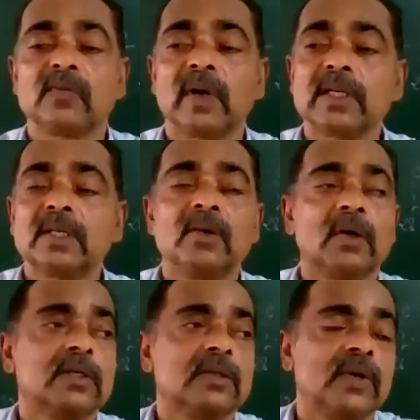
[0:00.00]
Why did
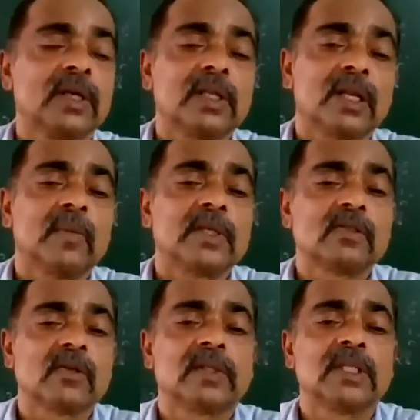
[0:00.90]
not fill the elements
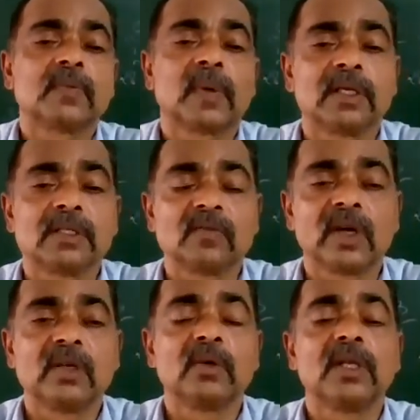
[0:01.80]
over this place? Why
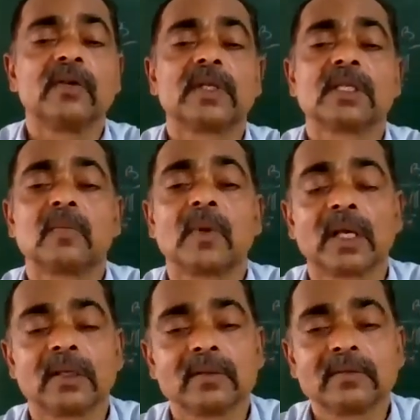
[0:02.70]
you leave it as a blank?